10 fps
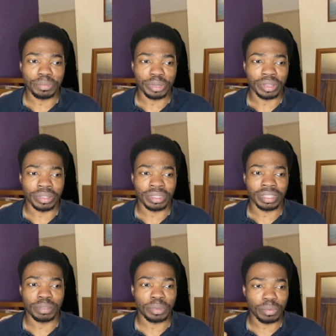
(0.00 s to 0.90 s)
because
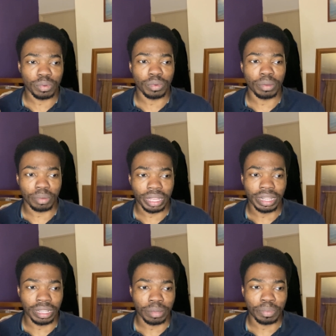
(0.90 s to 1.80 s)
these people were
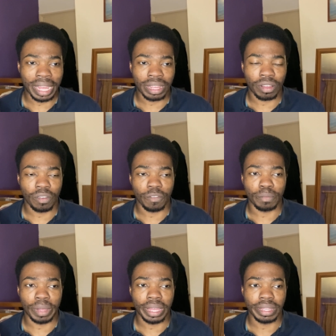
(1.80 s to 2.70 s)
playing at the back of
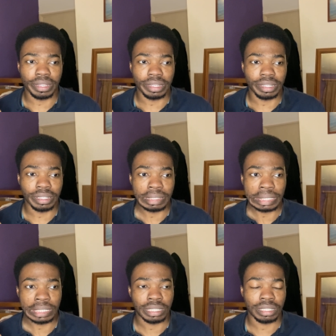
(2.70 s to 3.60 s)
my uh,
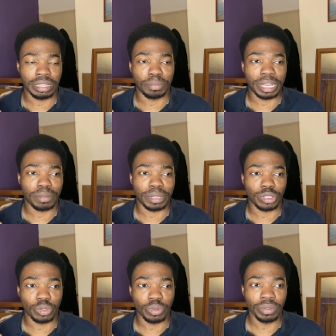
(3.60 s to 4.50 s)
at the back of my
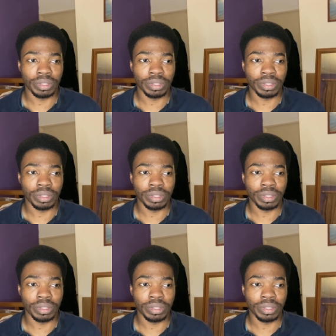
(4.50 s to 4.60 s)
stall.